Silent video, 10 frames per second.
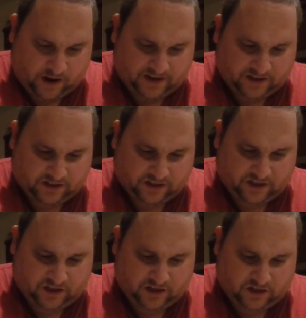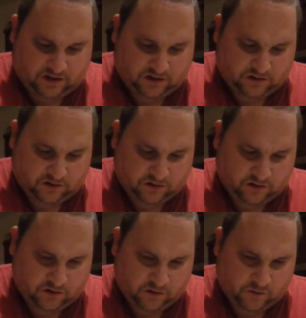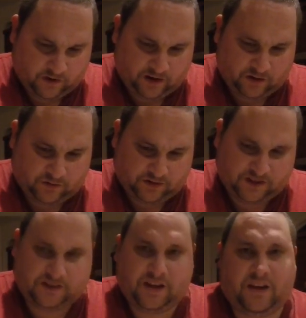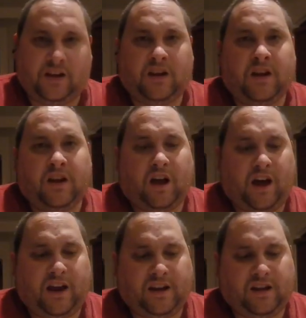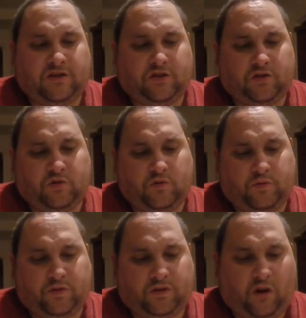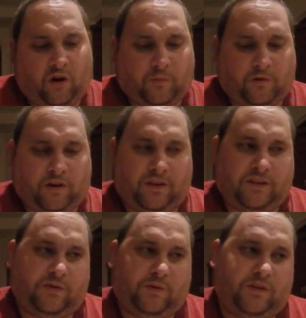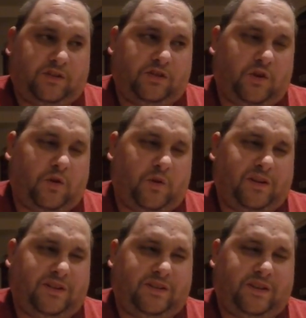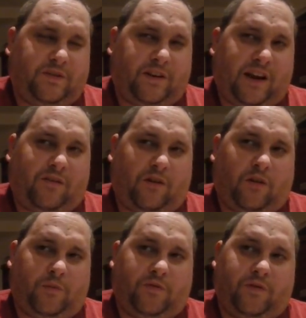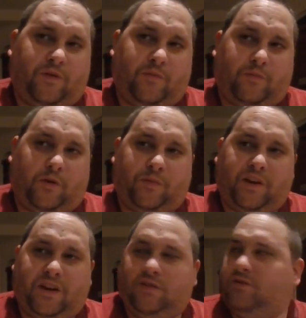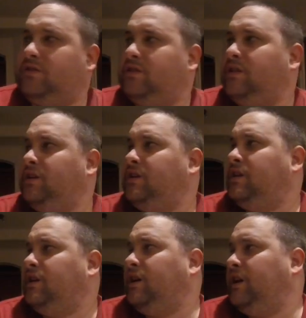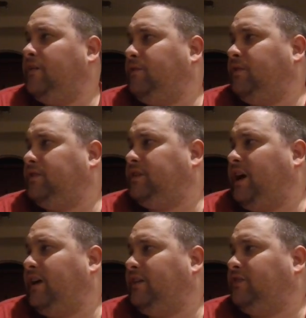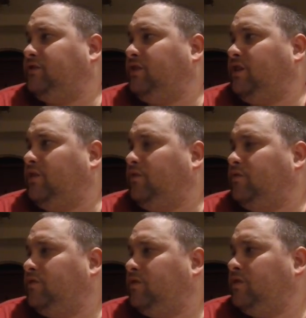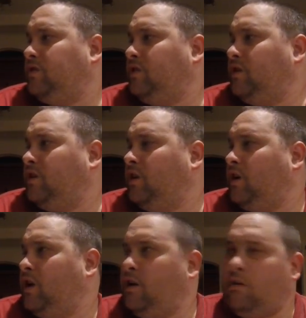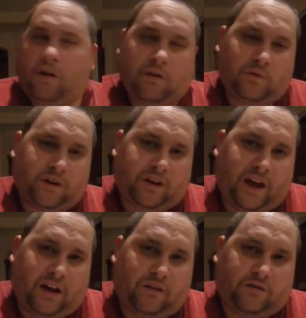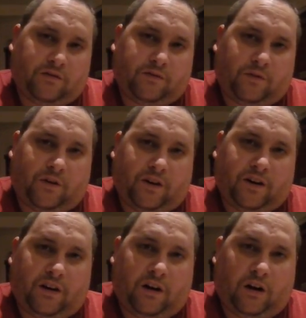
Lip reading: I just need, when I use this head, I need to put the armor on this one, so it's different kind of armor for the Barbados and for this guy, so it'll all work out for it.